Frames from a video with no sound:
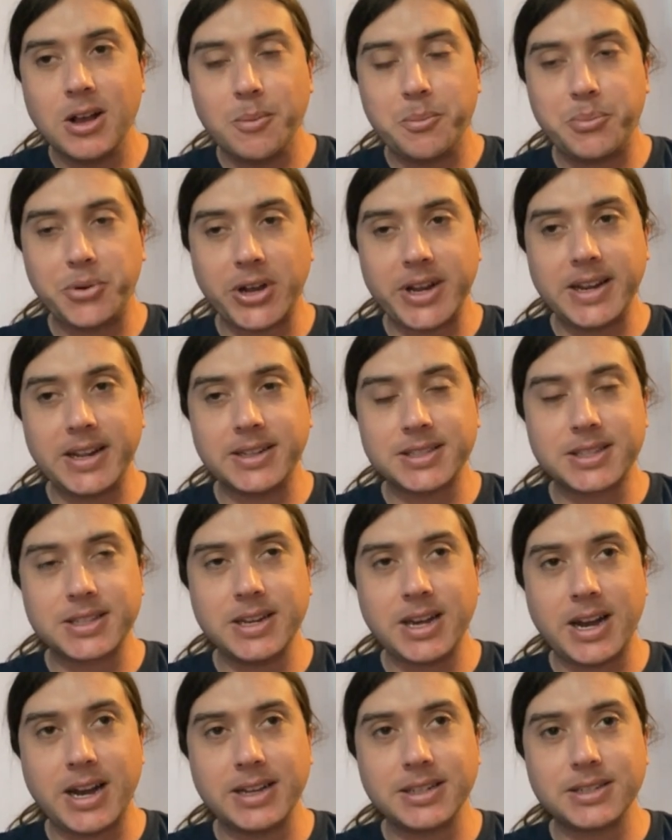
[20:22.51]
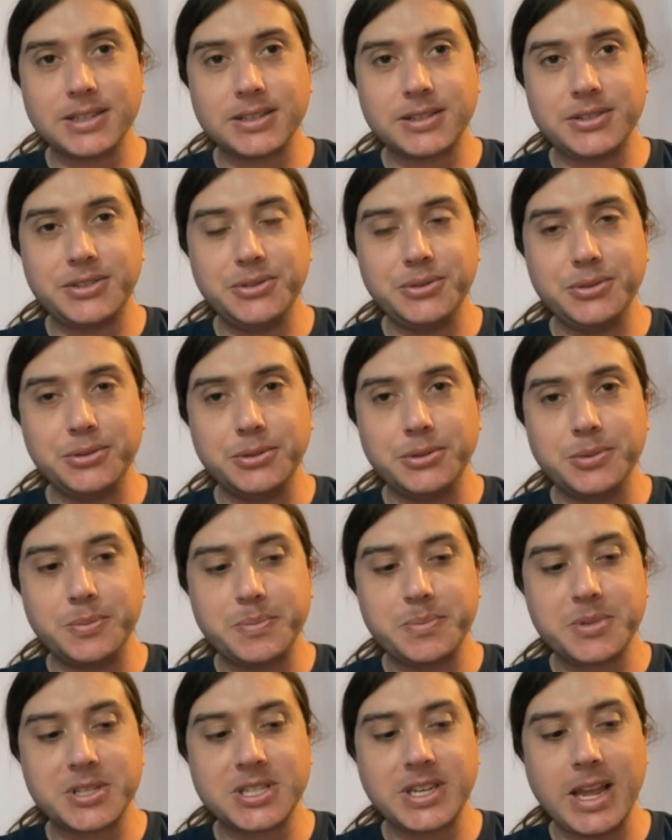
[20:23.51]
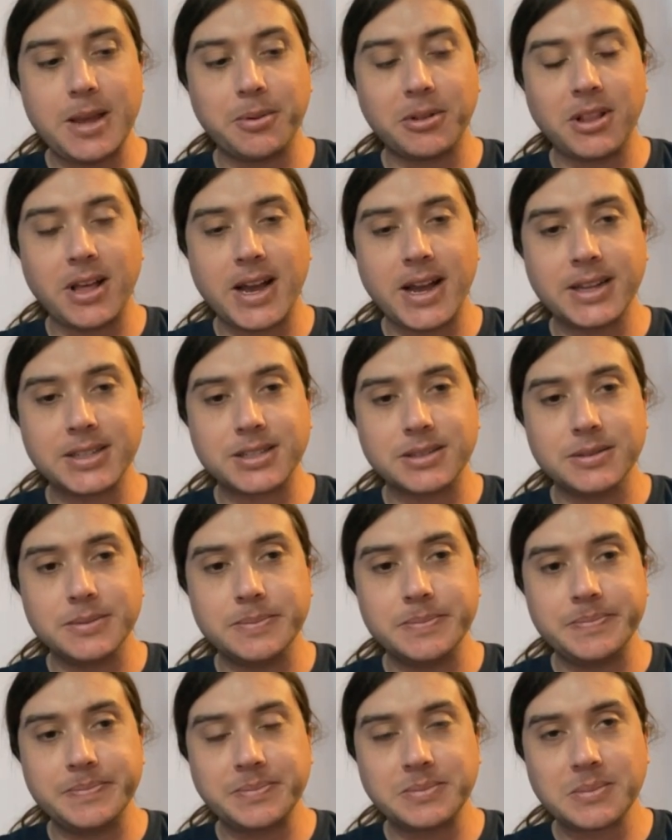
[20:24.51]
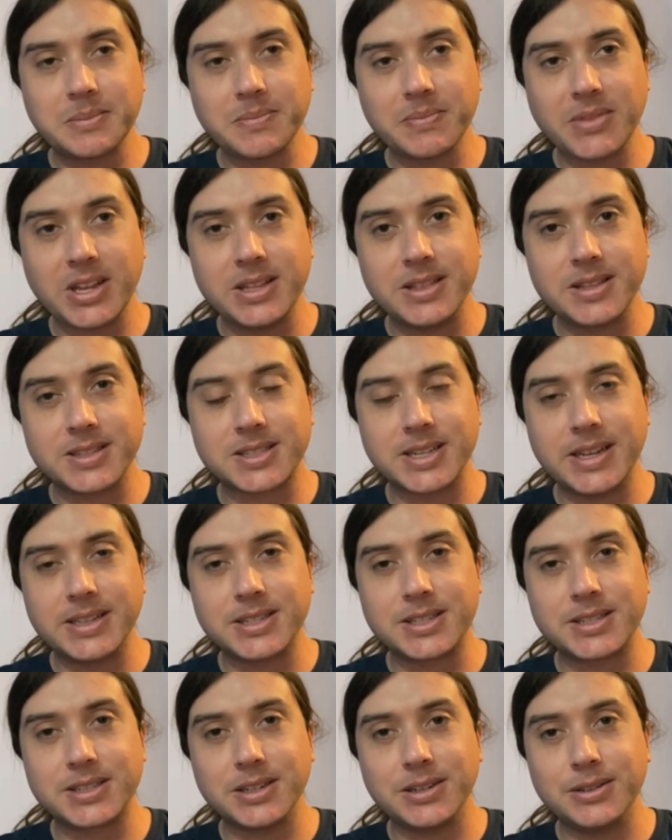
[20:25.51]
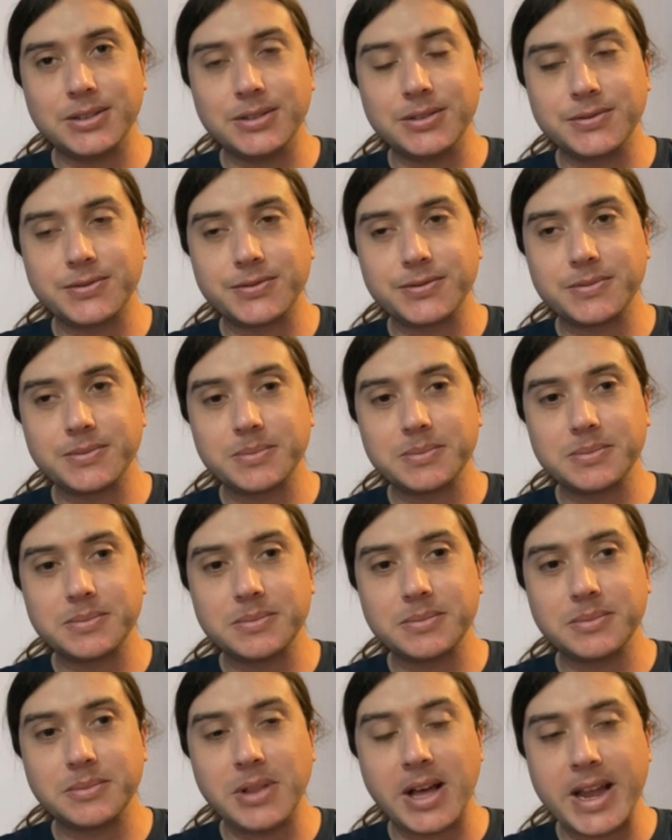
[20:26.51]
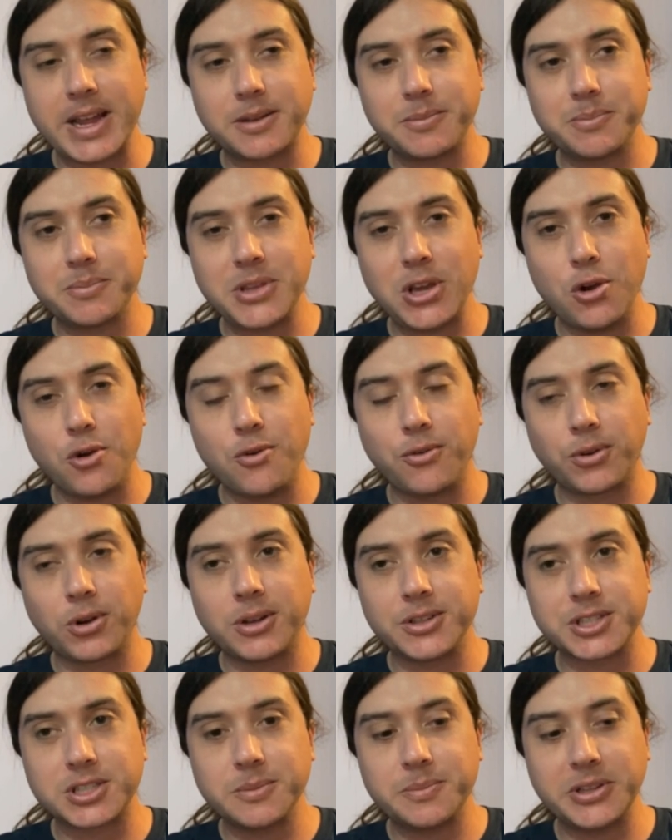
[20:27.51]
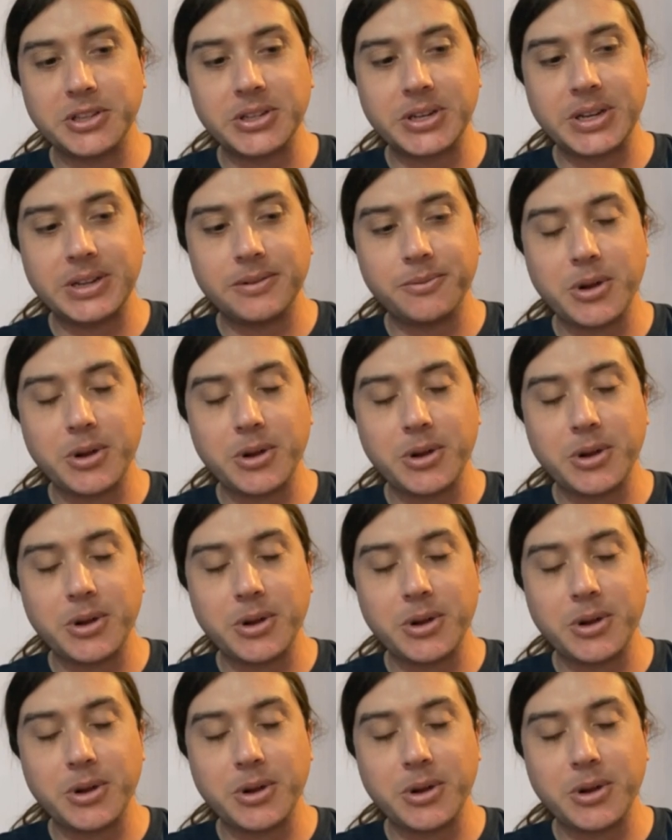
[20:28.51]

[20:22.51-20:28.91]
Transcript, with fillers: but it's not to stabilize them in the sense of like the overall stability.